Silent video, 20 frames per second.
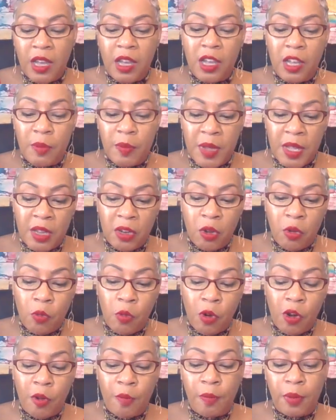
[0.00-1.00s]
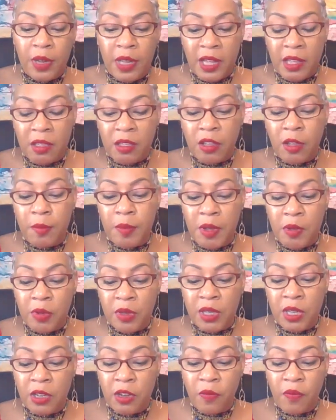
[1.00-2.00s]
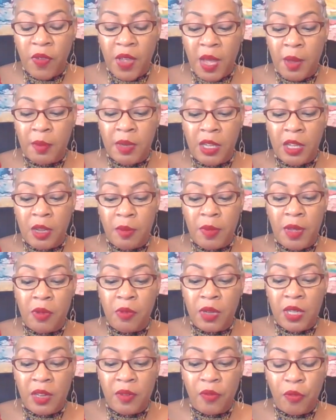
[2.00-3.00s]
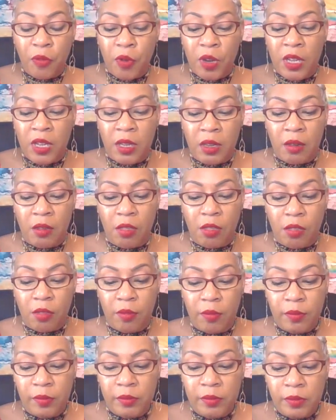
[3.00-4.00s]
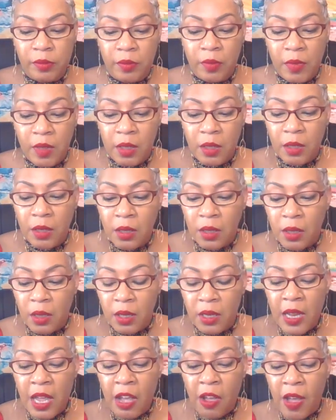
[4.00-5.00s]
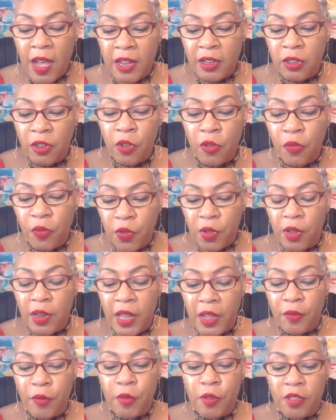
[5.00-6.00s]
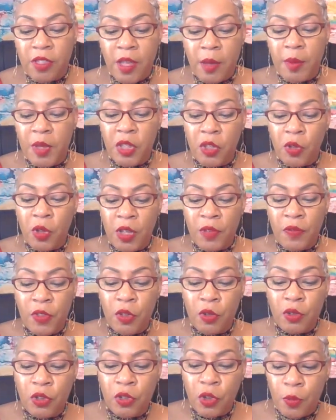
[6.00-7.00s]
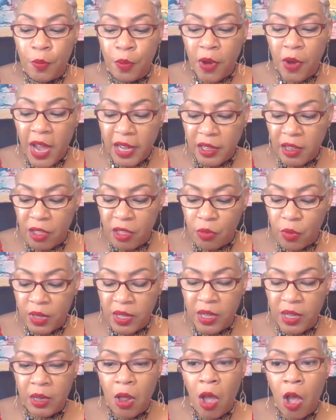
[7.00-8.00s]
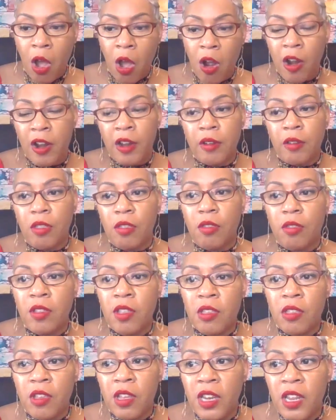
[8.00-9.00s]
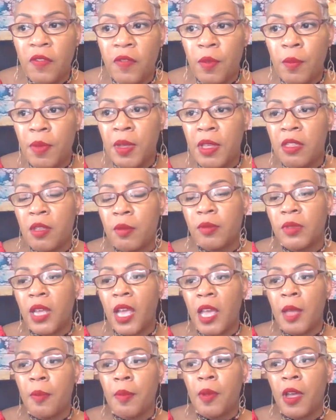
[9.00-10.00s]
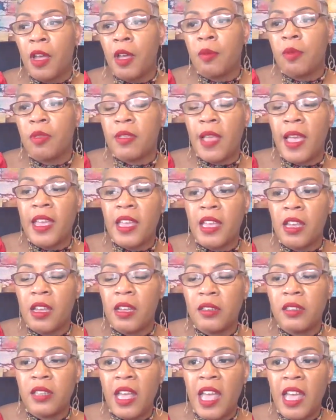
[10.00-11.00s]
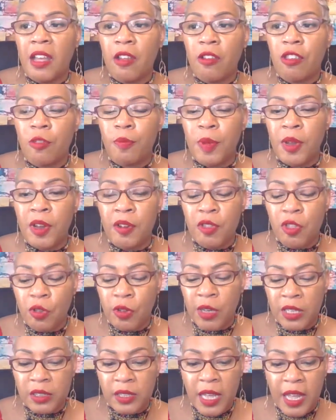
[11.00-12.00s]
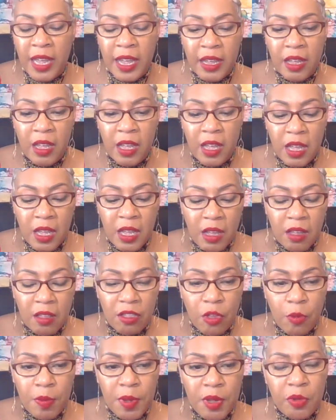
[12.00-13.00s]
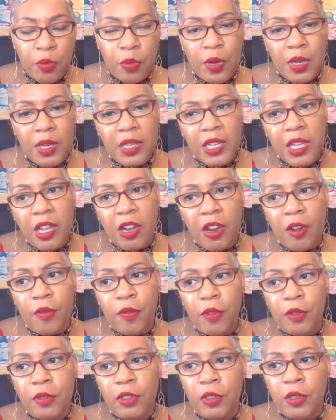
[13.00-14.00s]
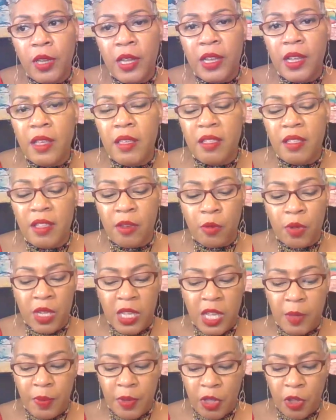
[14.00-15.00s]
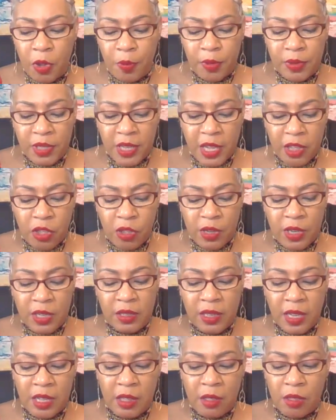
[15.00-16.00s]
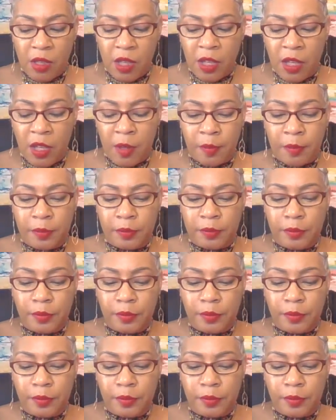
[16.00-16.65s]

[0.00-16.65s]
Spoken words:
Could be in a workplace, could be within the family, could be within friends. Now, I do feel like for some of you, if you do practice within the arts, this could even be some type of psychic attack or spiritual attack. So be really careful too, like I said, with keeping your protection and things up.